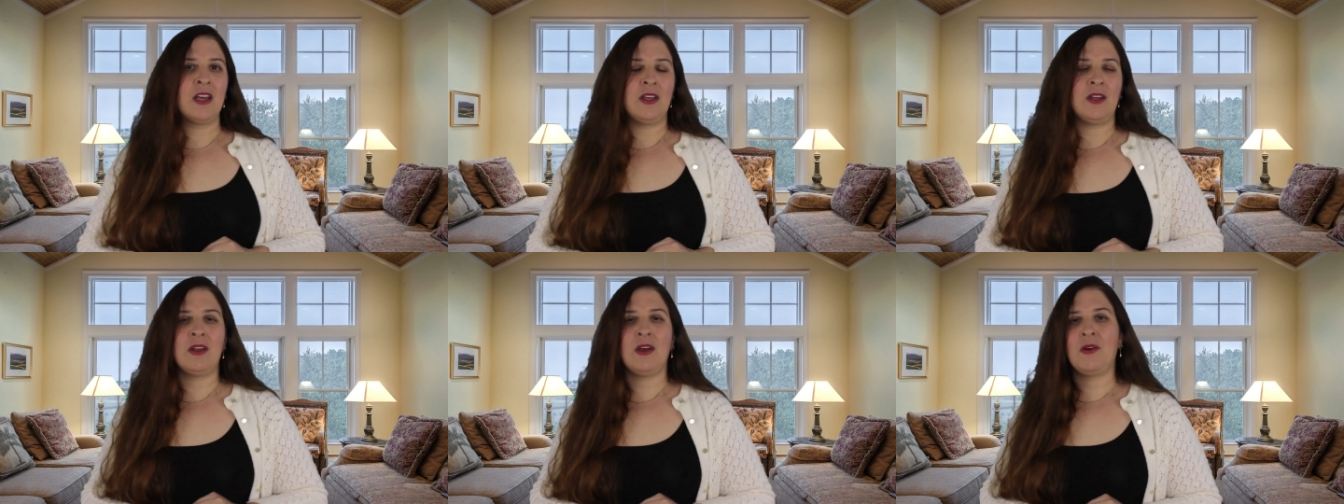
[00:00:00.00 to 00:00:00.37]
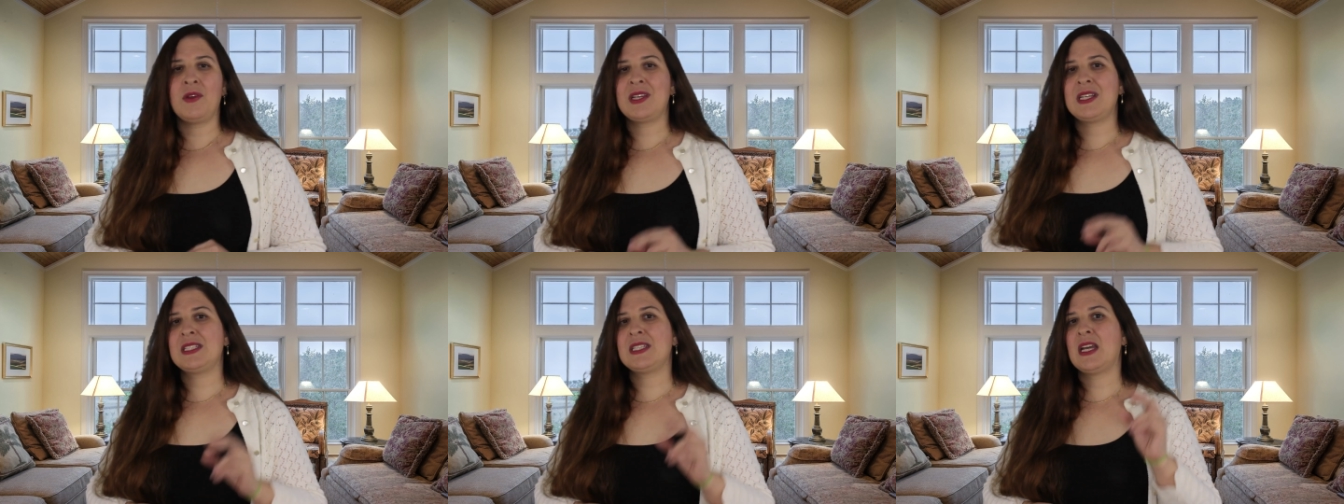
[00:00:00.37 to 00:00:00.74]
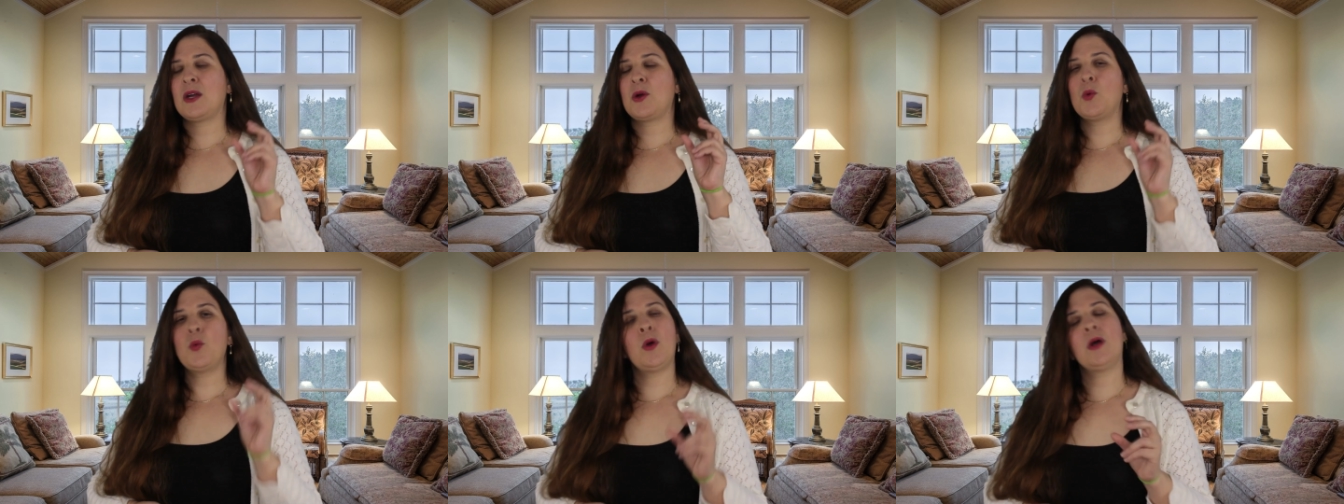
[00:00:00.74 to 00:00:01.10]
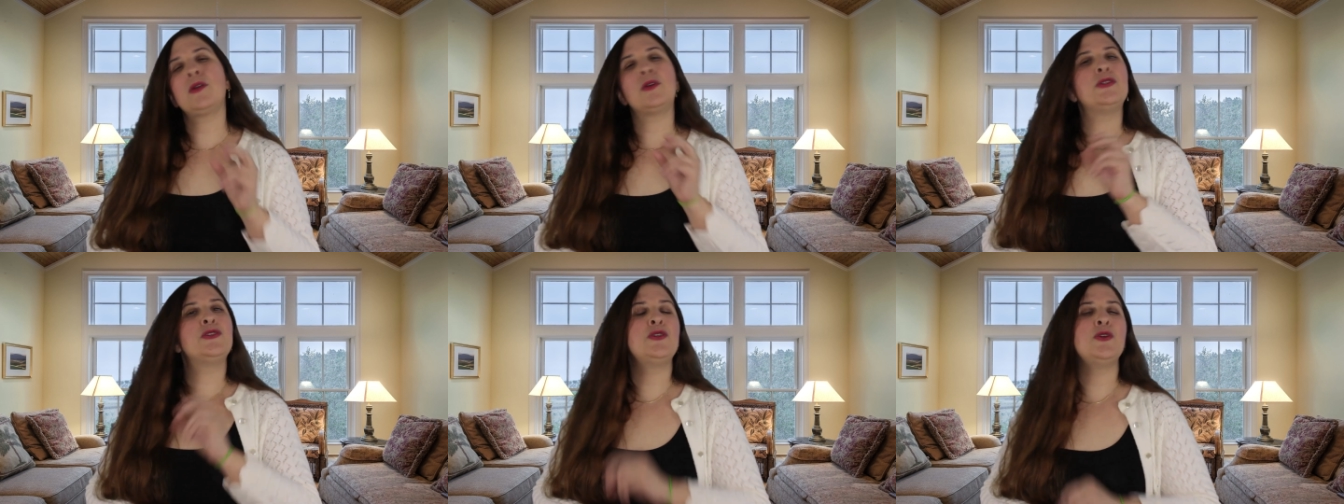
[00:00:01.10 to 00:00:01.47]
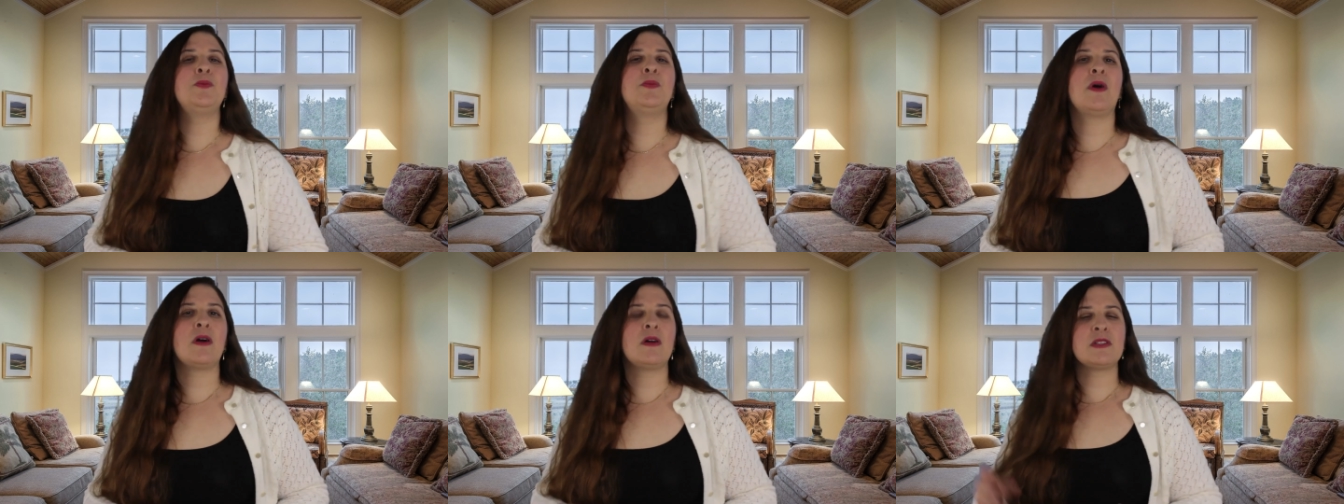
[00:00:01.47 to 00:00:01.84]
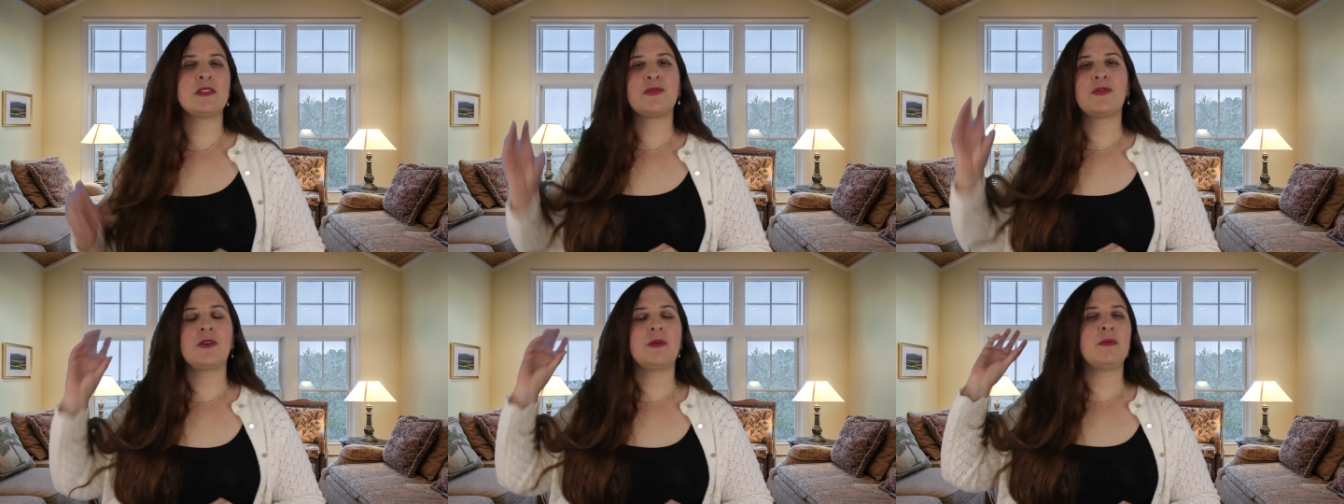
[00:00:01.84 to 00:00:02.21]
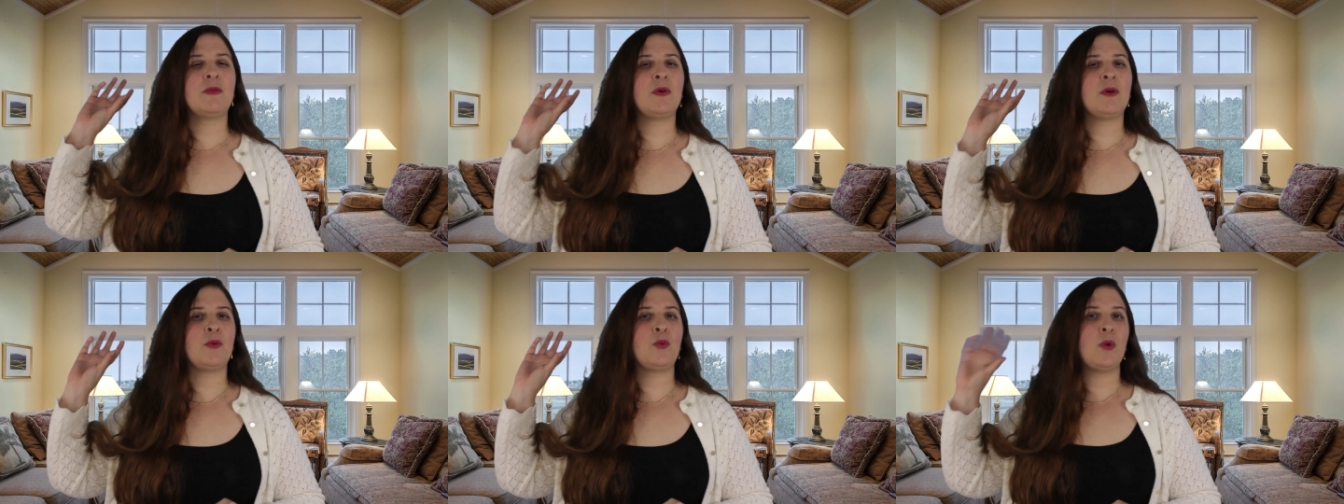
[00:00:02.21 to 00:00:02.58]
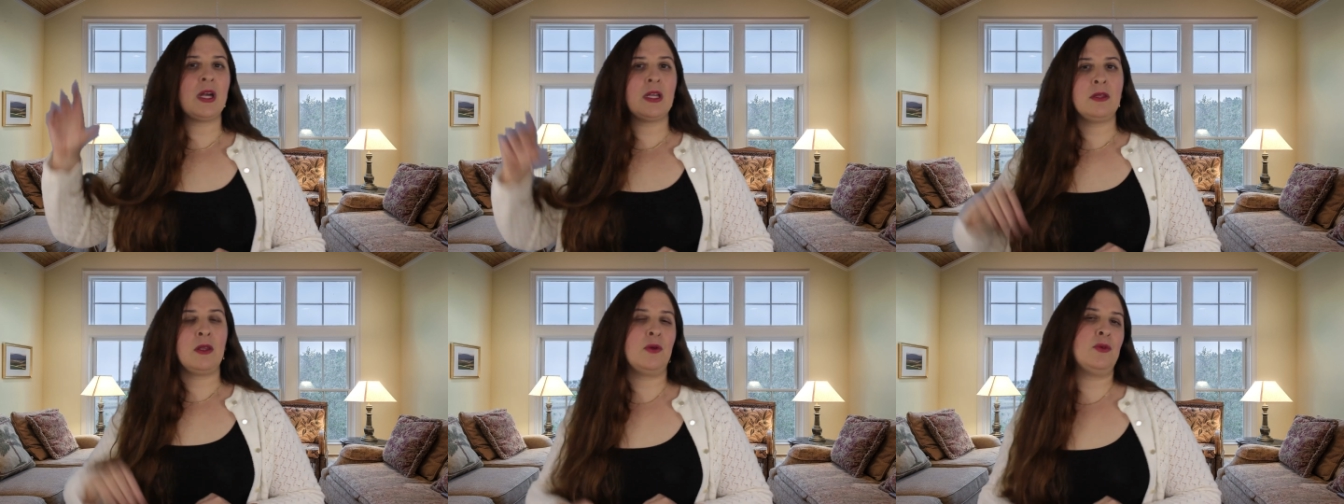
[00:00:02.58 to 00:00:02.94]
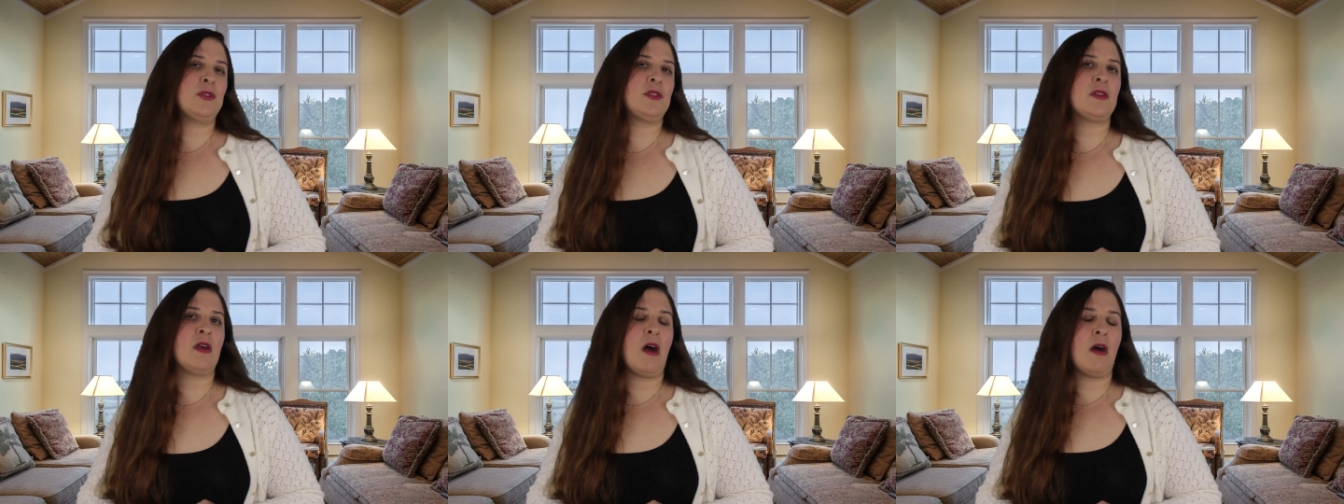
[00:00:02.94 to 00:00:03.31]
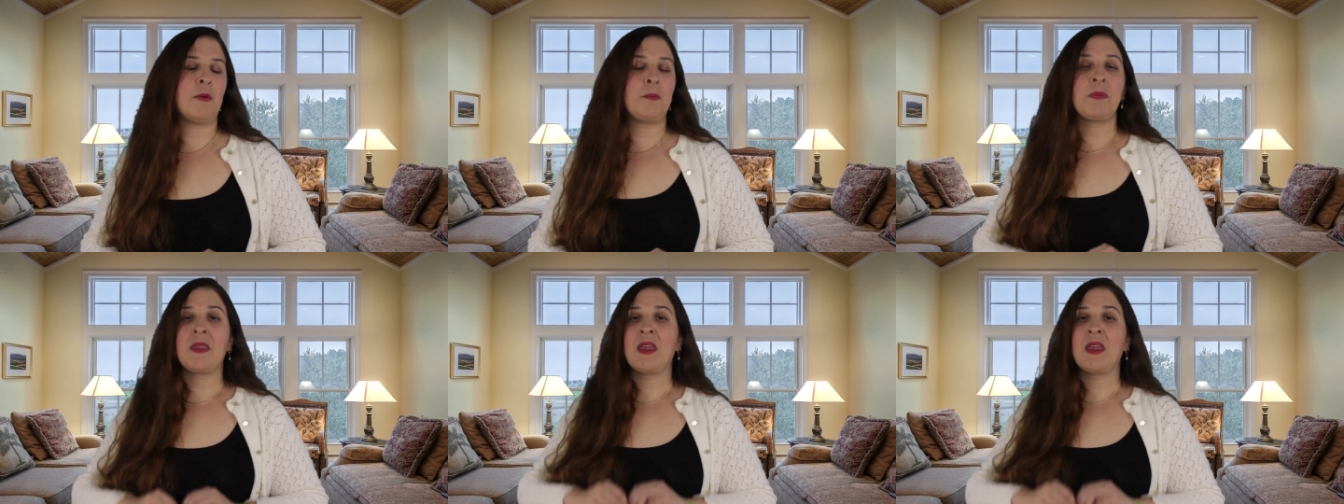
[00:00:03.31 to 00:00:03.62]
They take one or two bars from a well known song.